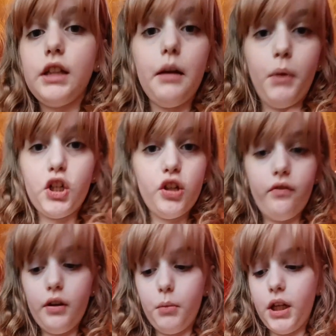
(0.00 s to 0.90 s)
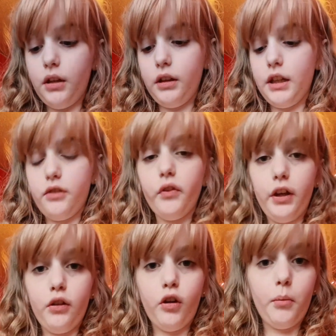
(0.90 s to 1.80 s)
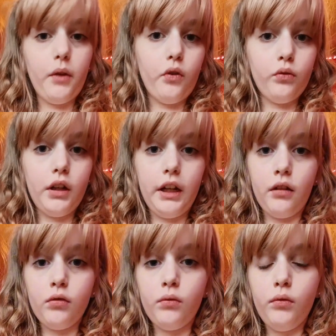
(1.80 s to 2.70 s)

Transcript: I'm actually filming this video on my phone right now.